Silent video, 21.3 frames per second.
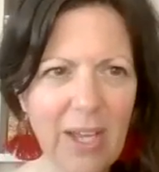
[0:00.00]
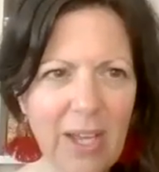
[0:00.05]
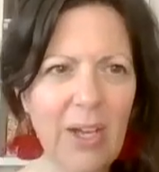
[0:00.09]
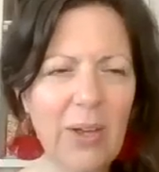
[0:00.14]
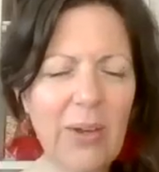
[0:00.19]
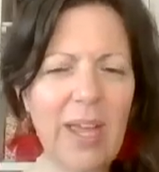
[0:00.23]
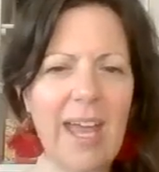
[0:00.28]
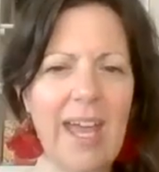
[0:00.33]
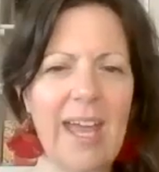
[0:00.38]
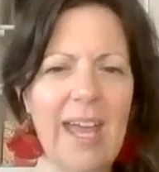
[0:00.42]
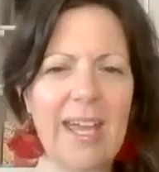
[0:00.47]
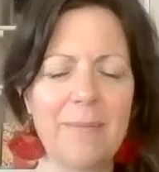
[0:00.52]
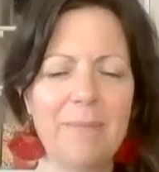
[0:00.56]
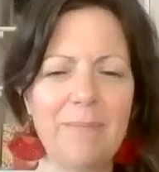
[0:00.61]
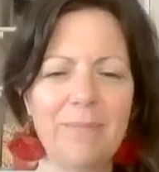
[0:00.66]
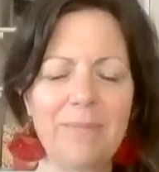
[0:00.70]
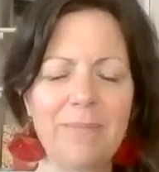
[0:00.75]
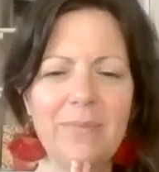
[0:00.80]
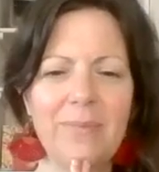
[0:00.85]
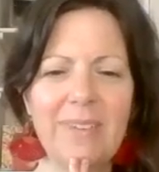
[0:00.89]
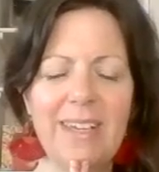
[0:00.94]
Okay,
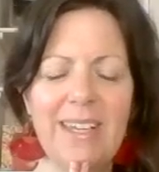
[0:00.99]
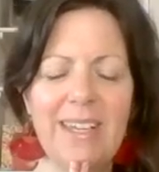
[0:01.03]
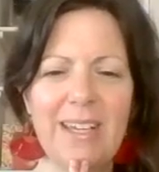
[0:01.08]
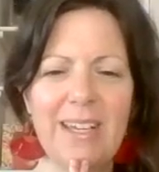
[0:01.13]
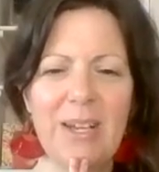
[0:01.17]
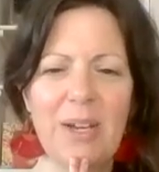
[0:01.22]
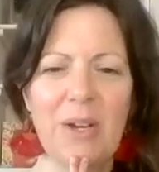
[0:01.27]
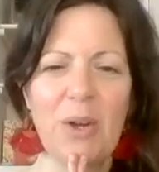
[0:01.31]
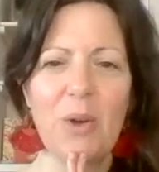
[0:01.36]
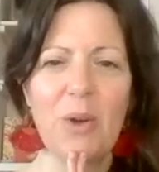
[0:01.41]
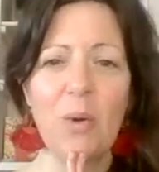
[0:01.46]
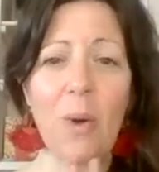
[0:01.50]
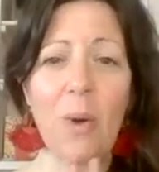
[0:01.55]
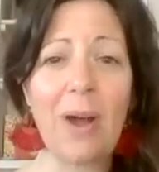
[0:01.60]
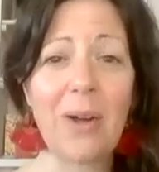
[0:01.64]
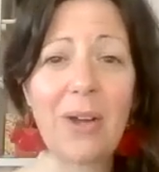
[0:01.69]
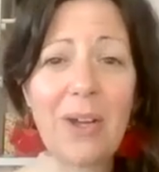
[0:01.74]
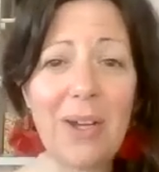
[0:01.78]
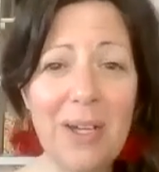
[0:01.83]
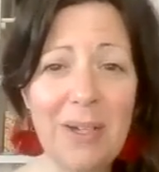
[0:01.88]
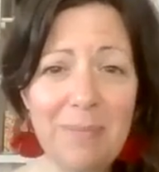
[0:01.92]

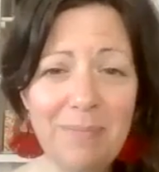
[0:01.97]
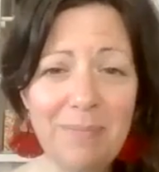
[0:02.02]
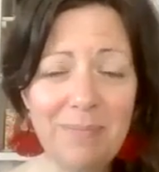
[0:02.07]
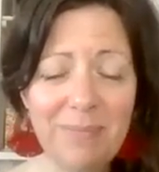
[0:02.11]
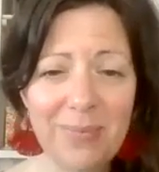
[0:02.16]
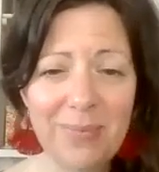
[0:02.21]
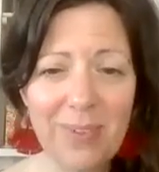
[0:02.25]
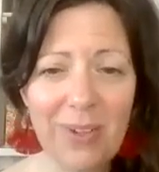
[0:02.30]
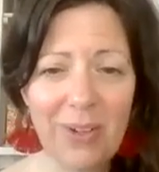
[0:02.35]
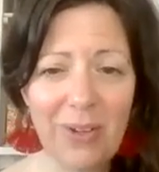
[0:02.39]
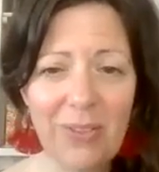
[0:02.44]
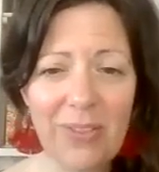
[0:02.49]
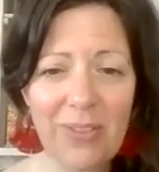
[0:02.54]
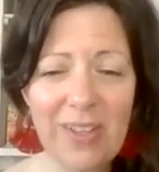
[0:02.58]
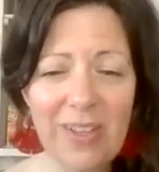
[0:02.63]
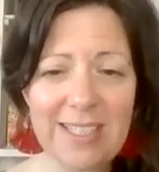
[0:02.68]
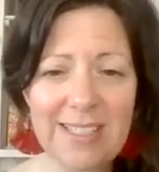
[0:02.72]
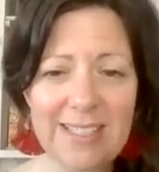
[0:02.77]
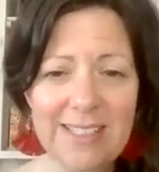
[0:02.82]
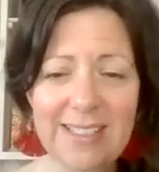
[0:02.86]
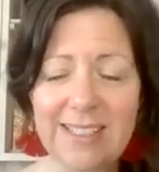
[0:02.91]
welcome on
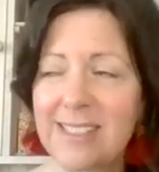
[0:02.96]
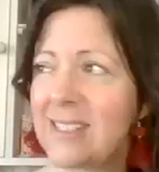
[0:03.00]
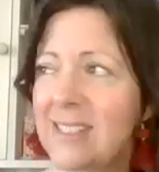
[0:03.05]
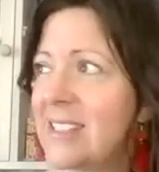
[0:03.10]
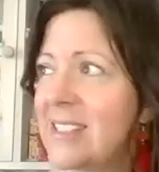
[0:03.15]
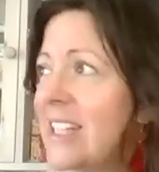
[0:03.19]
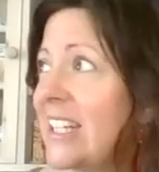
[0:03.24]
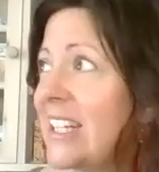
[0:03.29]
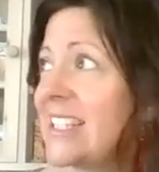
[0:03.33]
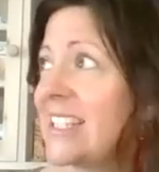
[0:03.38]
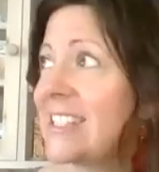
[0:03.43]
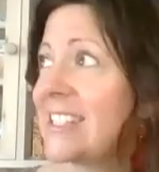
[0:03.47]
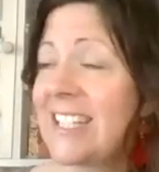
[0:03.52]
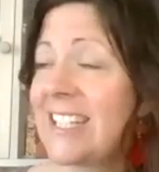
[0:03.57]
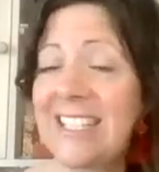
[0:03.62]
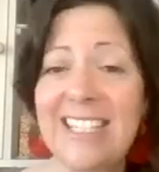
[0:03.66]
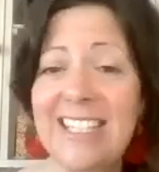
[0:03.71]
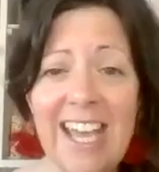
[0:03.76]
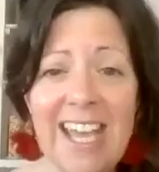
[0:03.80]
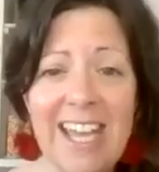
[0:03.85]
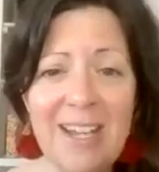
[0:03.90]
this sunny
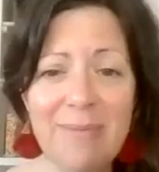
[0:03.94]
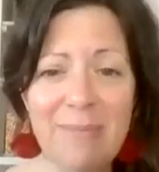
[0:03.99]
Sunday,